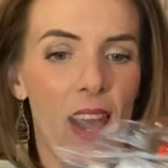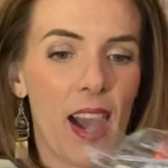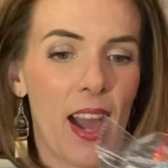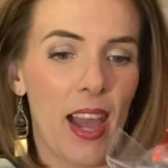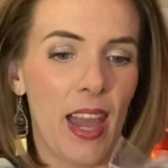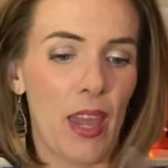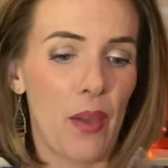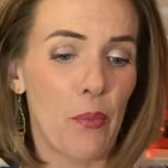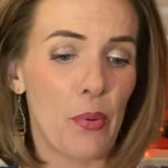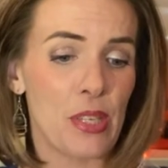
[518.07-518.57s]

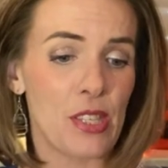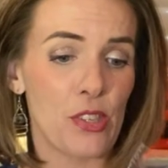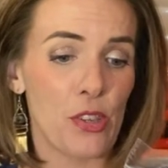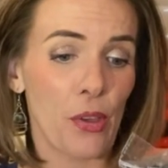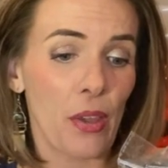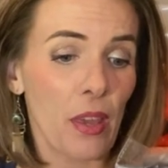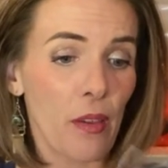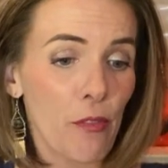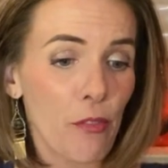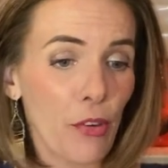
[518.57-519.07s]
I was
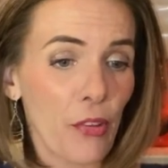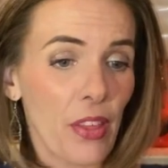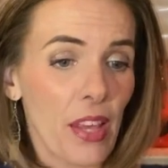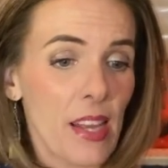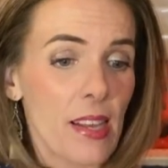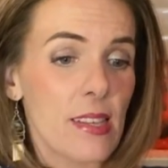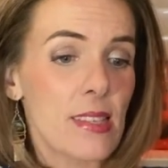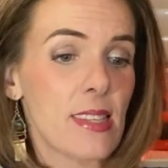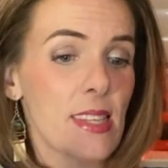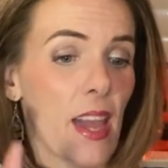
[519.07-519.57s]
looking for
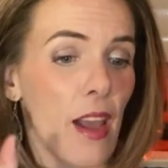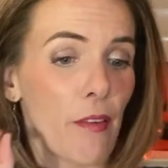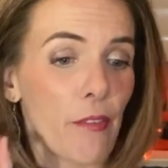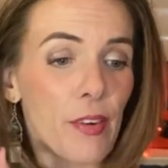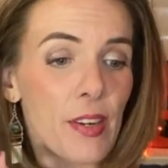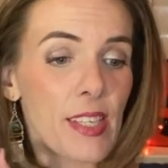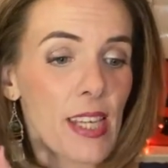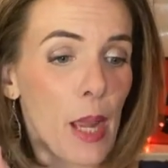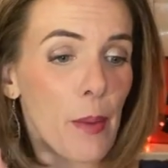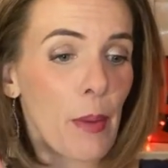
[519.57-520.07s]
this
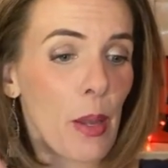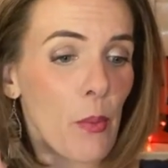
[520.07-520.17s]
every time